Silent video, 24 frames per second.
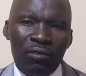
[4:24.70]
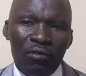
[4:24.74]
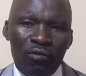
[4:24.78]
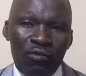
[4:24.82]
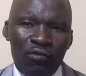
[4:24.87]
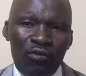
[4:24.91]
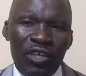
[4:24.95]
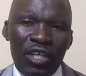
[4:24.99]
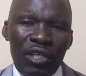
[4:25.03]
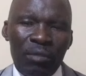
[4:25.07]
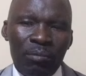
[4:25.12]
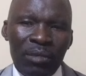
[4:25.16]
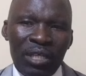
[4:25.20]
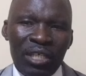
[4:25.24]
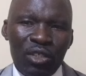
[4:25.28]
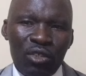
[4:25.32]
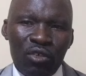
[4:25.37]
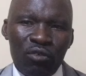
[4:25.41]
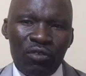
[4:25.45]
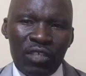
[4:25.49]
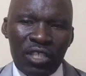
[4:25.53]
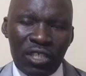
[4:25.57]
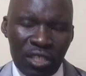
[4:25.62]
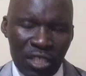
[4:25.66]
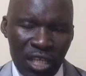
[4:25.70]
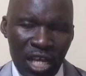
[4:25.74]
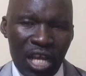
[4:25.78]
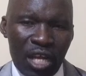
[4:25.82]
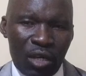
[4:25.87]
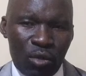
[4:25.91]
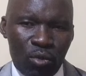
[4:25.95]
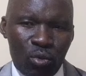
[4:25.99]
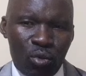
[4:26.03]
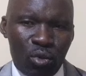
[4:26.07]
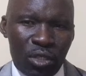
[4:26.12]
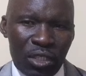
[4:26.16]
very much of a
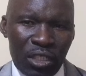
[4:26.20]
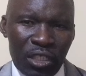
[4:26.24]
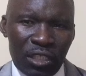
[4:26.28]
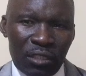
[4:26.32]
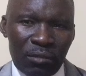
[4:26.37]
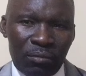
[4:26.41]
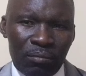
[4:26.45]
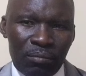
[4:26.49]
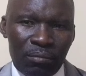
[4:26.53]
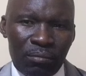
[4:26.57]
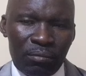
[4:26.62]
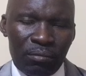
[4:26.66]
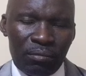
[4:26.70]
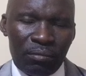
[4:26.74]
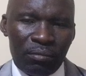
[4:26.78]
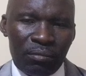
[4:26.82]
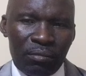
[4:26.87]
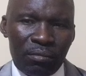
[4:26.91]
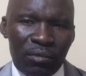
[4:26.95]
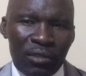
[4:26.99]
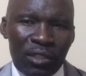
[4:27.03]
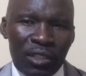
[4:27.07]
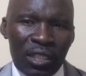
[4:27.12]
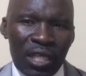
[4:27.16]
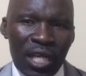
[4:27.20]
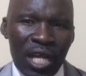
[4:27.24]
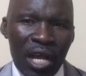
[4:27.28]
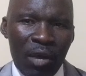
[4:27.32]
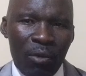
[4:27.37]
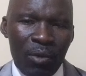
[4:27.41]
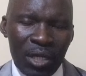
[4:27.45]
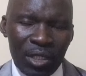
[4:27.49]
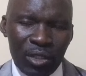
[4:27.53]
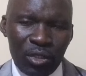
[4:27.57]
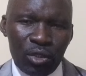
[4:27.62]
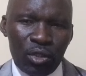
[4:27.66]
stern warning. I
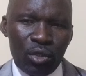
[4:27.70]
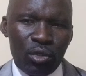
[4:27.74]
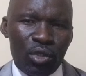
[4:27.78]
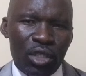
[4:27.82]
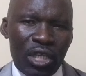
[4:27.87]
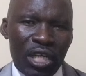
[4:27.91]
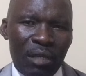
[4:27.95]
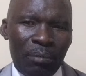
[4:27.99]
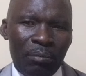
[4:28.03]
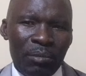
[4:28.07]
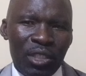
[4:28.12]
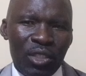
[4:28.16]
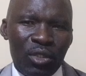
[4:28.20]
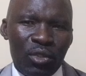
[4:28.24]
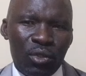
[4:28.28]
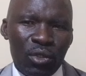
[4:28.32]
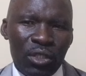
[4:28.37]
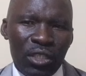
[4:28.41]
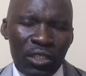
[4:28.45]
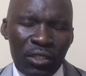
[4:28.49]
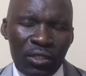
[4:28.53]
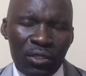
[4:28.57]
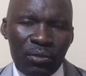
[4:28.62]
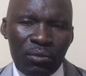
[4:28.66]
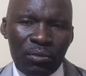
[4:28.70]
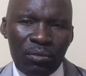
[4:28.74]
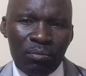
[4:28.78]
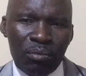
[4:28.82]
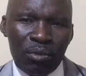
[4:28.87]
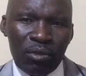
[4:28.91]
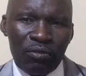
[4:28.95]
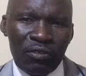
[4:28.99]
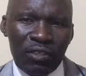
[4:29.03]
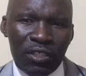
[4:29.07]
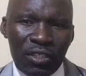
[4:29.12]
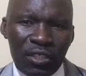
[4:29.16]
want you to come into this
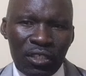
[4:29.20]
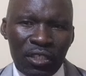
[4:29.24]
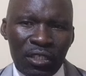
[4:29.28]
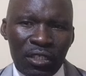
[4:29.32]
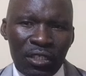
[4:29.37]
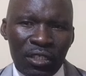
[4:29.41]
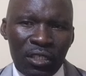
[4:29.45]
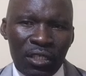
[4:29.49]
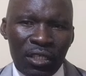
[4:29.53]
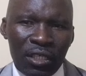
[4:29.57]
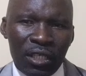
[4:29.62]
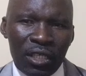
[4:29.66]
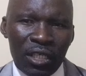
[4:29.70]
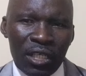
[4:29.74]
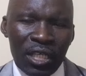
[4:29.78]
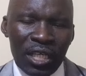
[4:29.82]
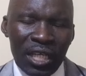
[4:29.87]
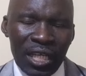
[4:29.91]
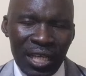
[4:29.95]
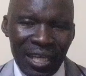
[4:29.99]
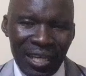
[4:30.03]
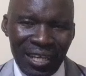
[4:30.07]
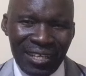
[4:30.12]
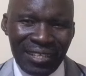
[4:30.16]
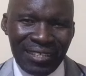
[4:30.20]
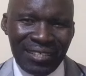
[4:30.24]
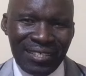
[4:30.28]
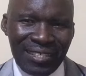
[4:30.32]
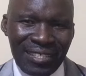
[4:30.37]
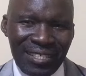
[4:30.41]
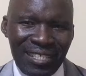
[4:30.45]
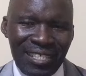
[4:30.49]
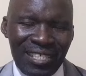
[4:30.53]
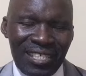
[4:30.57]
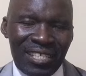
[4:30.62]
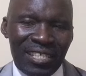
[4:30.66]
prophecy and
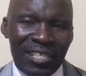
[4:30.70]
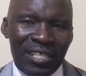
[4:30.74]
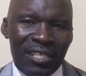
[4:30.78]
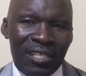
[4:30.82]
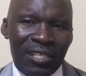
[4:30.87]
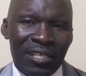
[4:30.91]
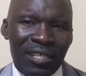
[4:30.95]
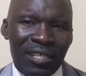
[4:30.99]
see.